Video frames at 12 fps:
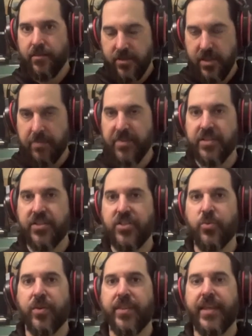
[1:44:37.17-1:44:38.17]
something to
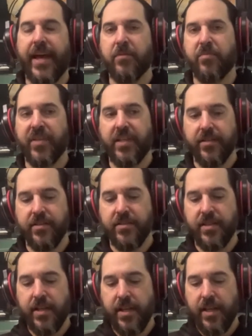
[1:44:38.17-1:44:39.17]
do with that,
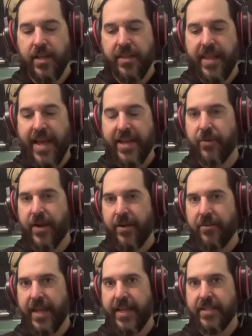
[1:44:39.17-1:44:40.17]
because that
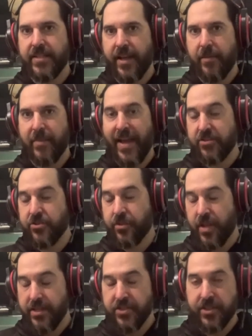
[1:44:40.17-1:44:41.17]
around that time,
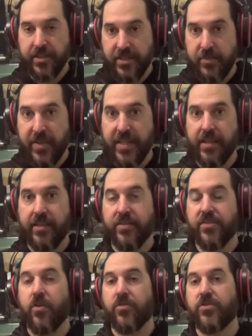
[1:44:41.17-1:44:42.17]
astrologically speaking,
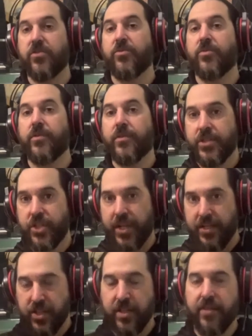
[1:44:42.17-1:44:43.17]
is also the
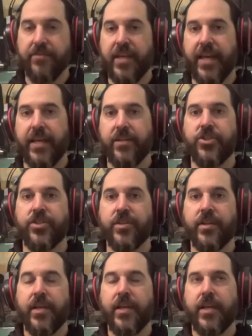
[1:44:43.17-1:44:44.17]
changing of the age.
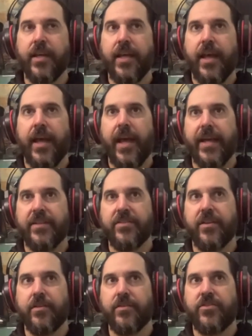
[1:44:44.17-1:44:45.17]

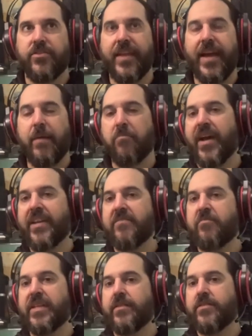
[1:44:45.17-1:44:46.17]
And so that might
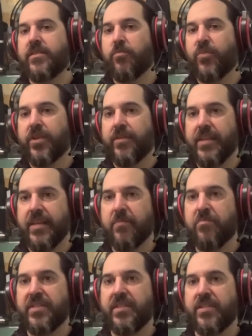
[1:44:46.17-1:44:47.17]
have been somewhat of the
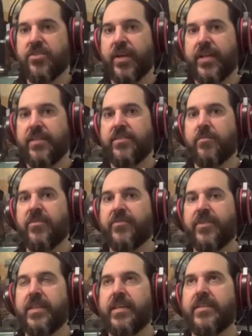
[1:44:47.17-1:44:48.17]
impetus, right? Some of
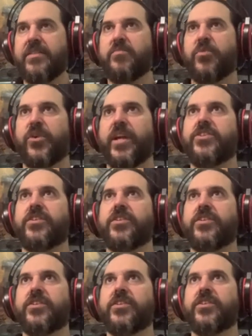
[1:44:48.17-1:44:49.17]
the inspiration
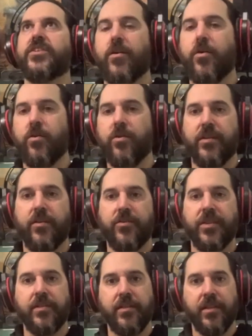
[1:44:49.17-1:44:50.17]
of like, oh, you
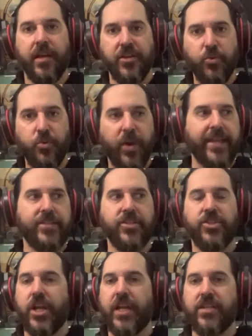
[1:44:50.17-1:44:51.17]
know, a new
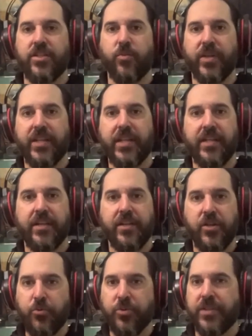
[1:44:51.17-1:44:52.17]
age is changing. We need a
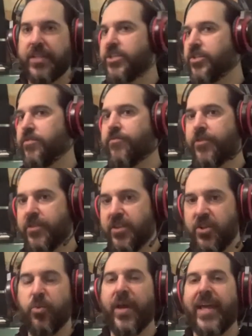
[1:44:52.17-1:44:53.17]
new religion for the
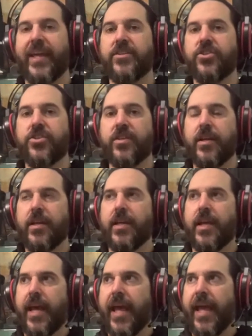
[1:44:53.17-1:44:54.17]
new age.
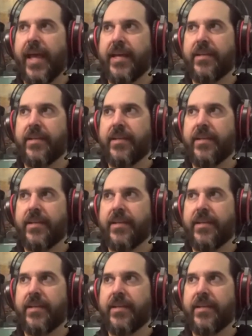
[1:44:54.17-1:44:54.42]
And